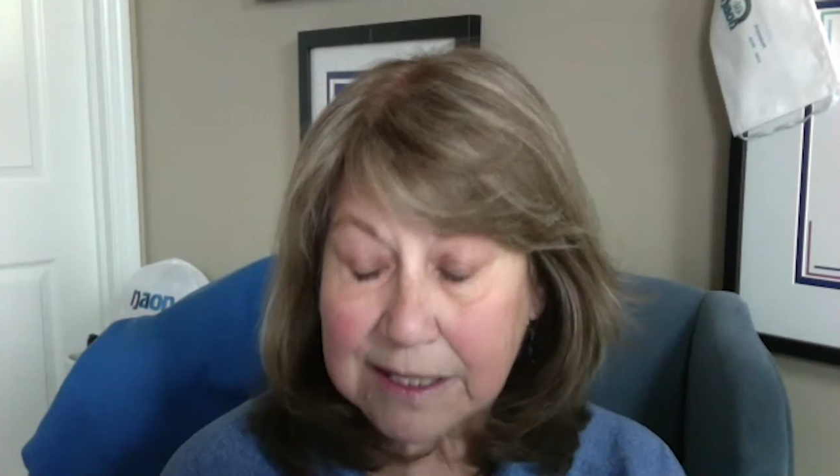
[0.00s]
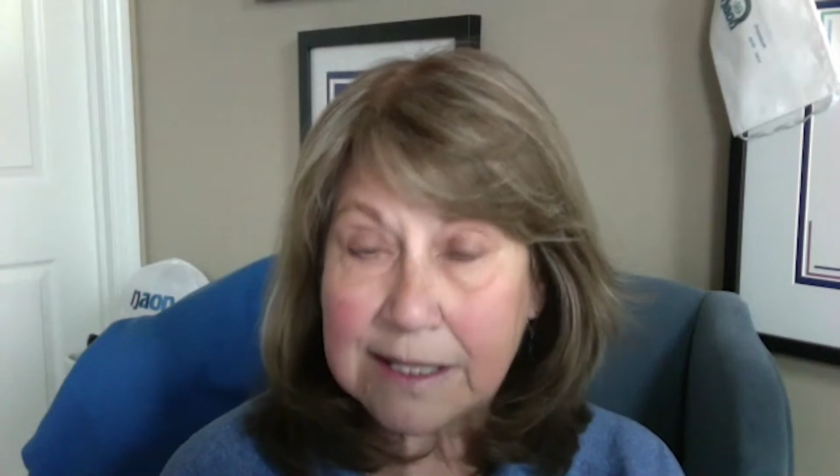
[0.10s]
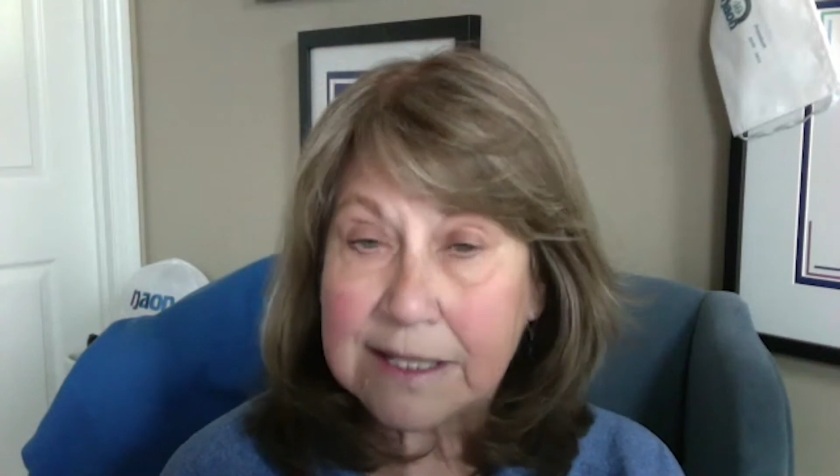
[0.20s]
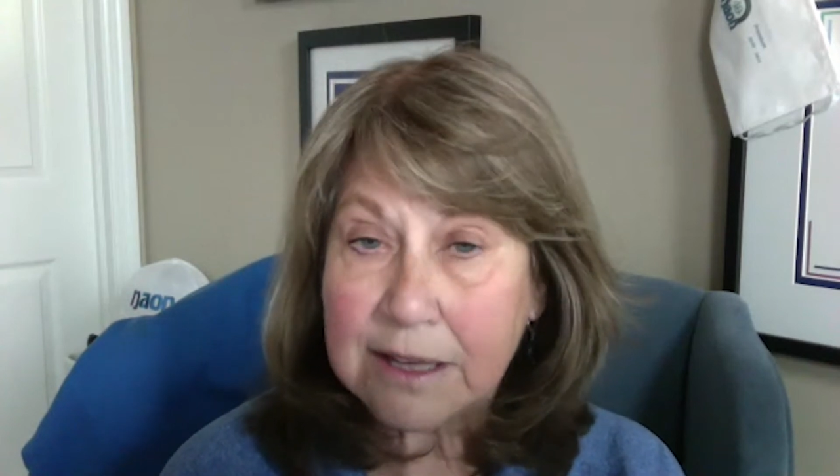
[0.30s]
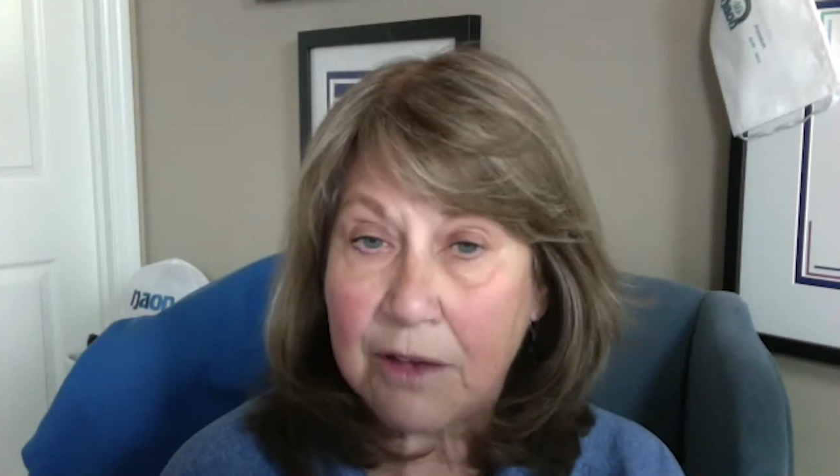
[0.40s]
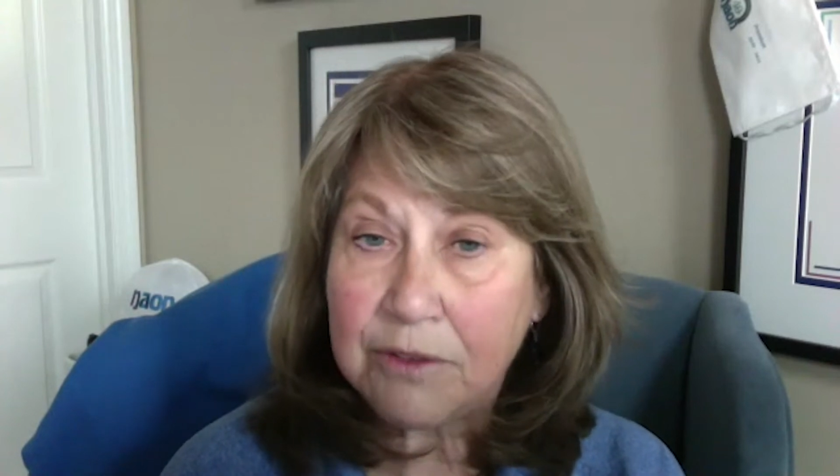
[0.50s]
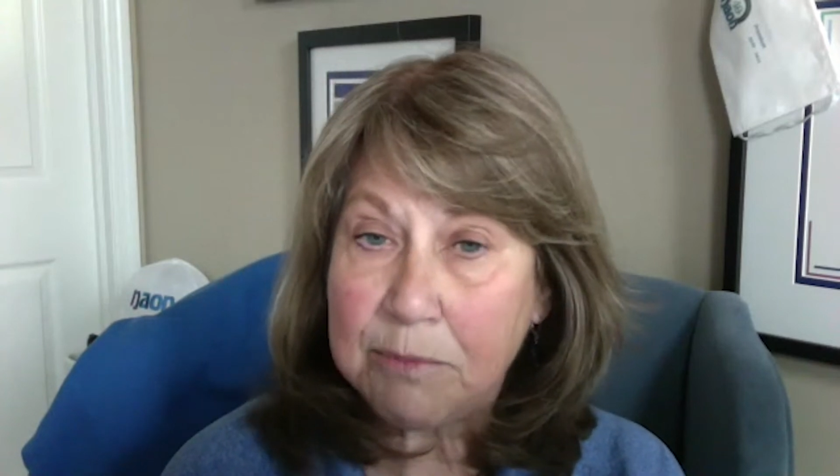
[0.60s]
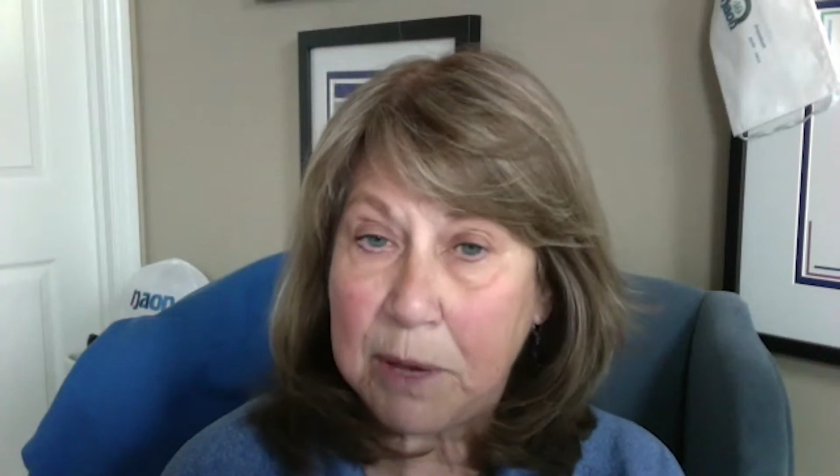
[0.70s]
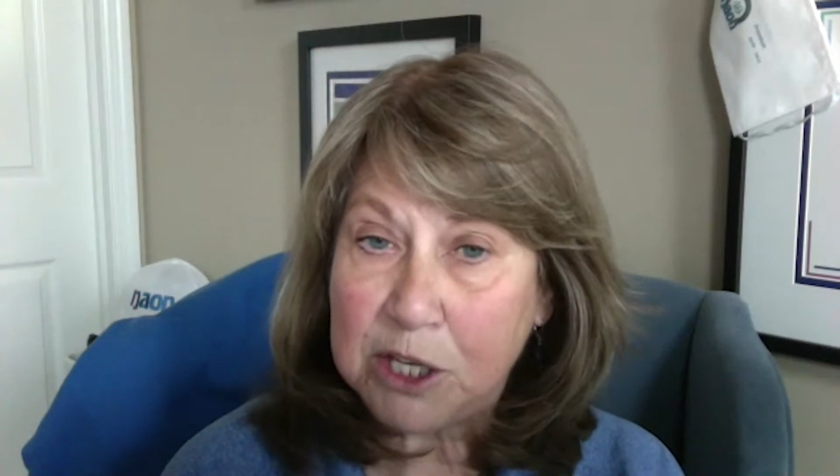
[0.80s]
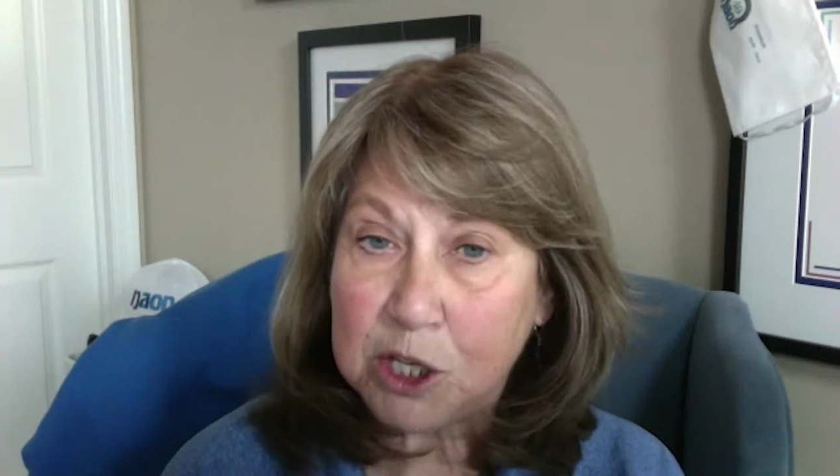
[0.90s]
in solving
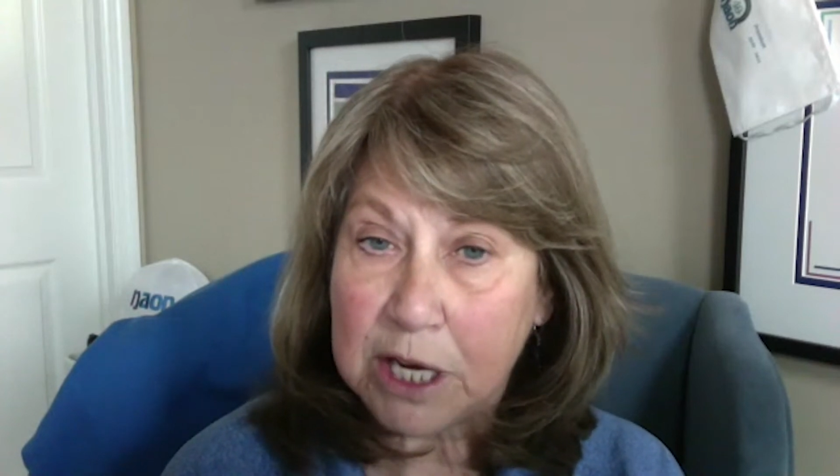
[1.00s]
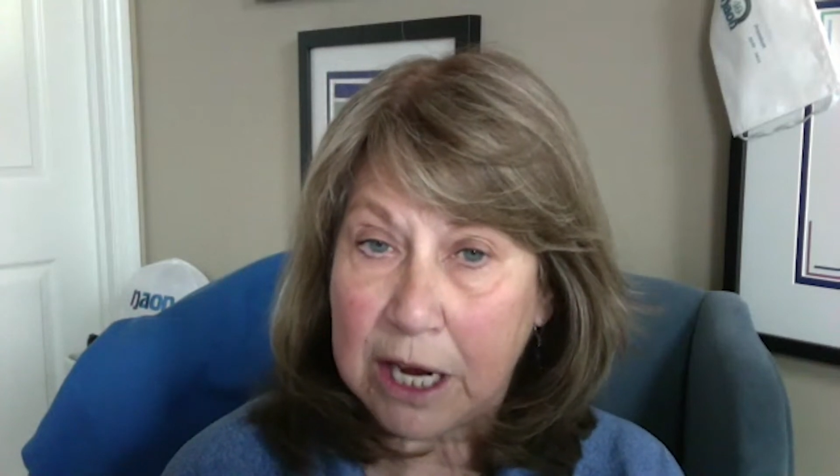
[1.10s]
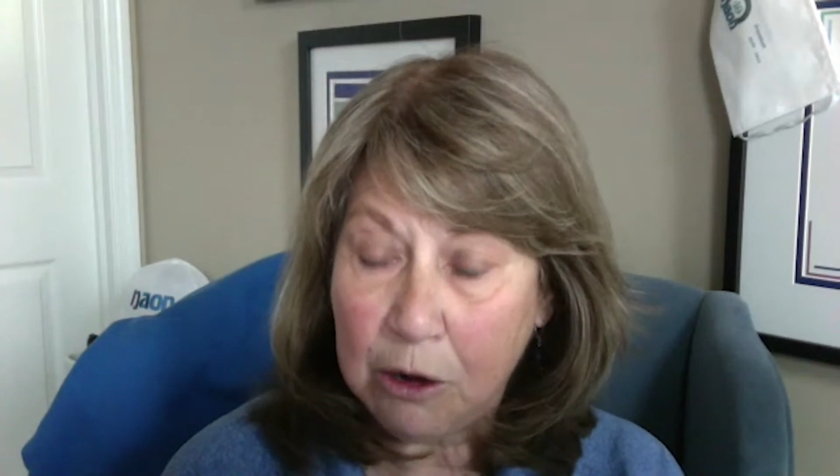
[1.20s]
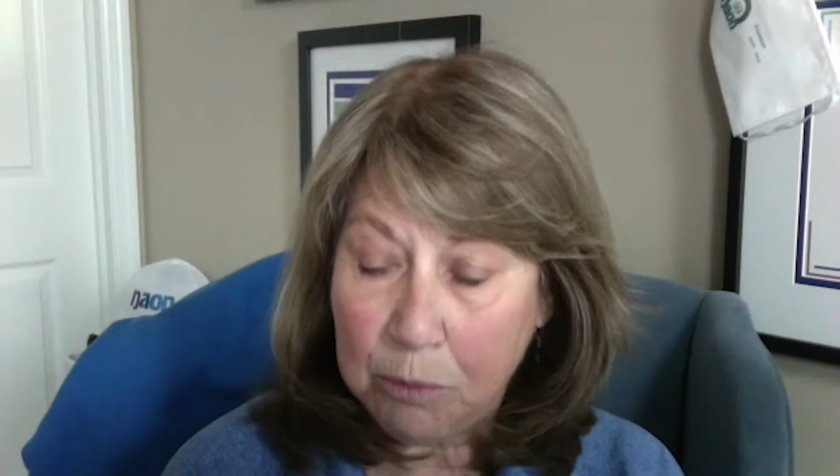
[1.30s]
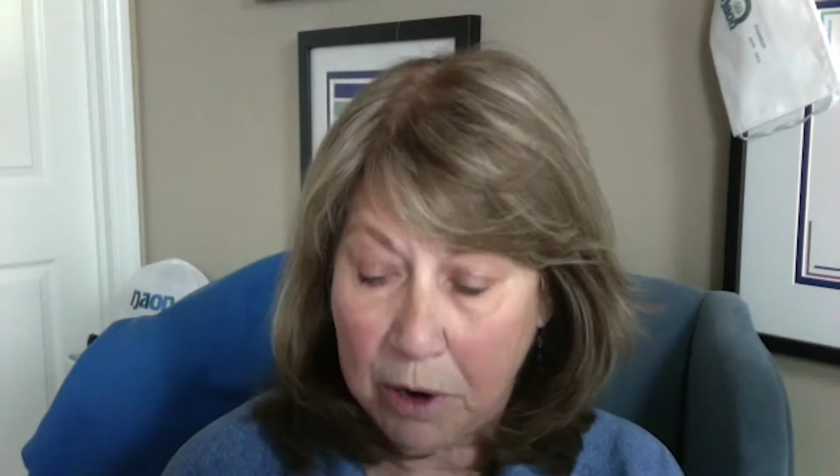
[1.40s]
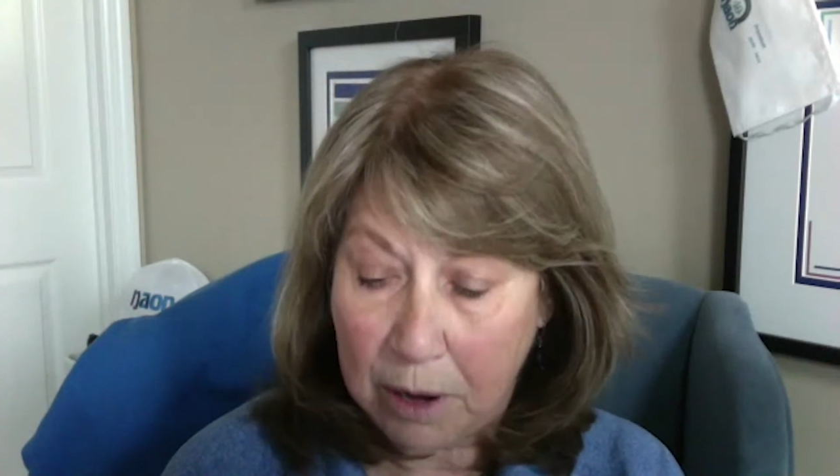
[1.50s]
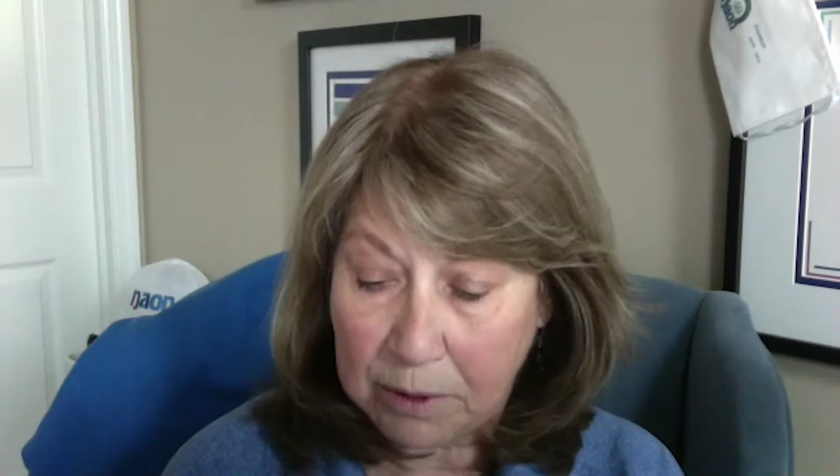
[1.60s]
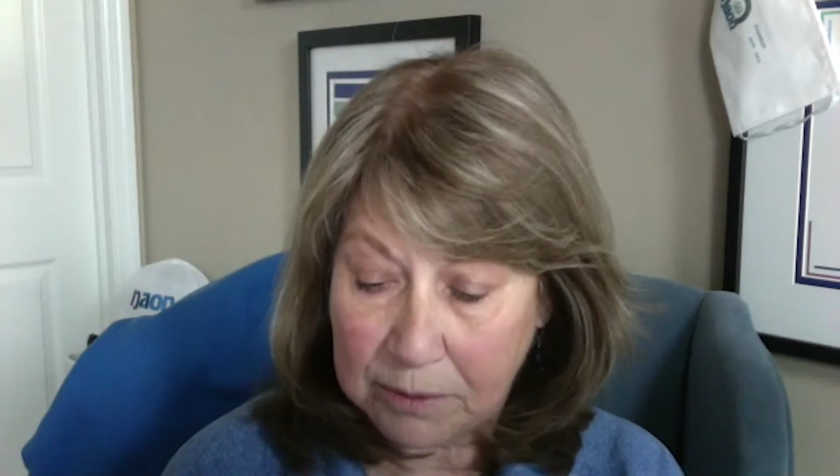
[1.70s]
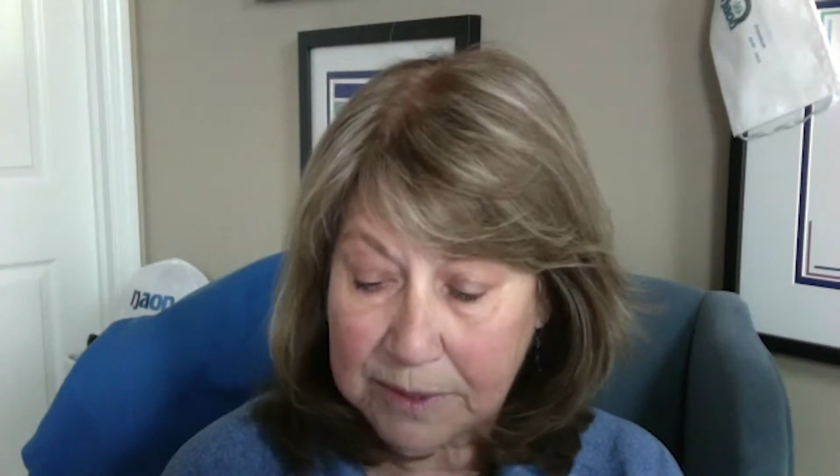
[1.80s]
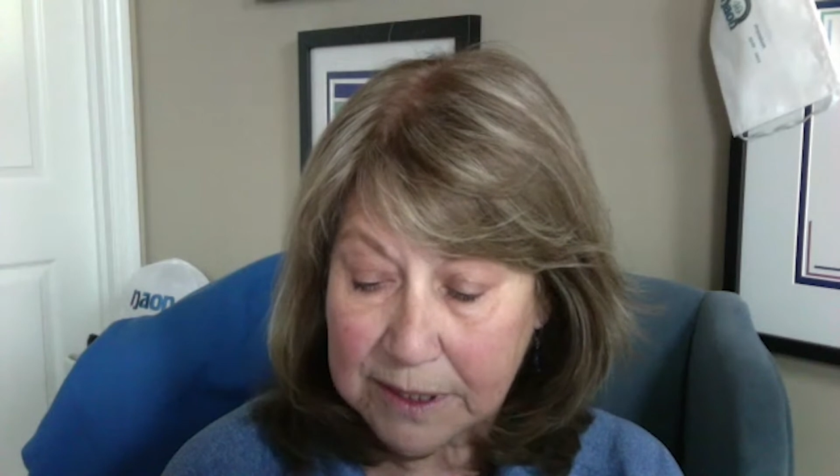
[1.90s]
patient care
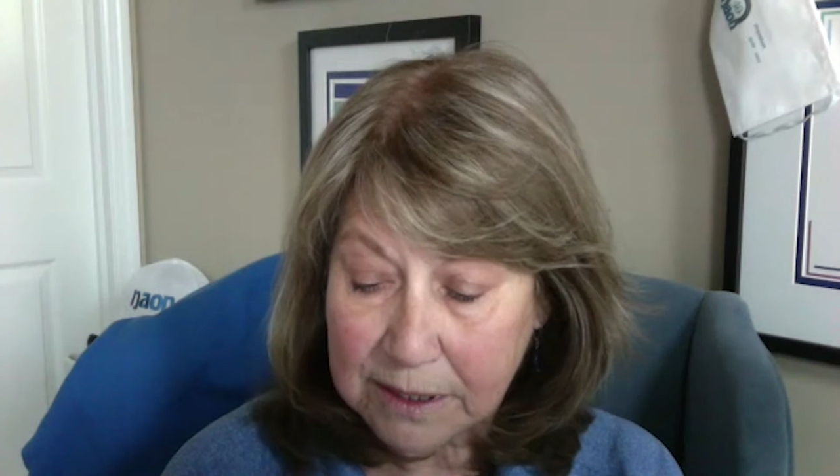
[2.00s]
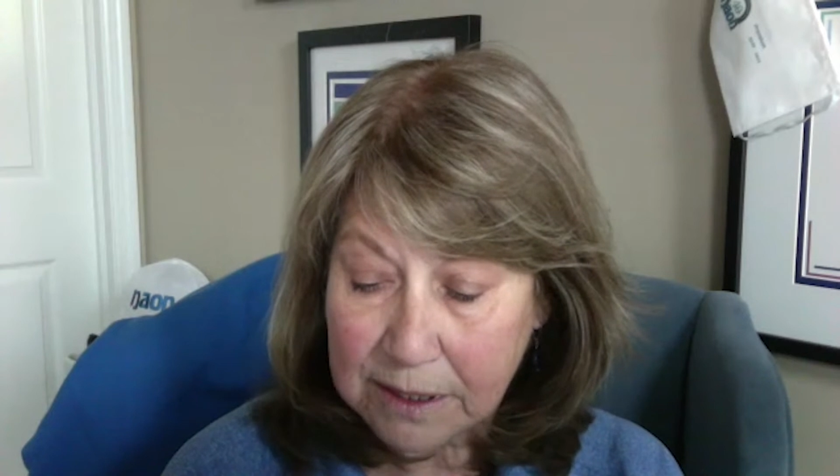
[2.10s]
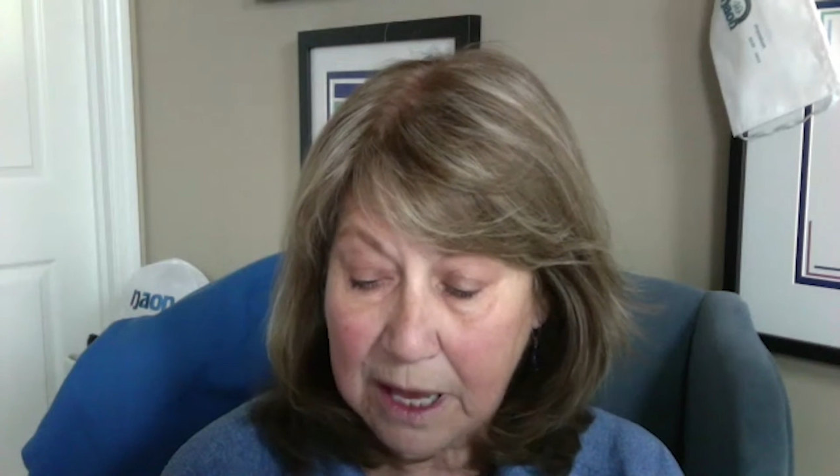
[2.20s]
problems,